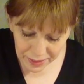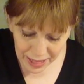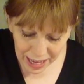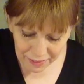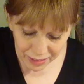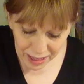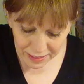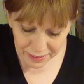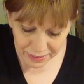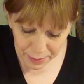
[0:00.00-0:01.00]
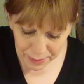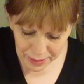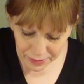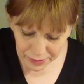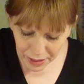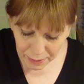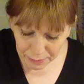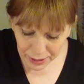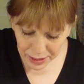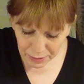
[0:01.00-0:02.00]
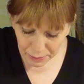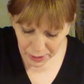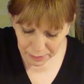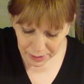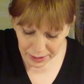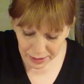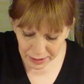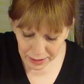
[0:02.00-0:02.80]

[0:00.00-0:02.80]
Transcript: They have lots of them in the scrapbooking department.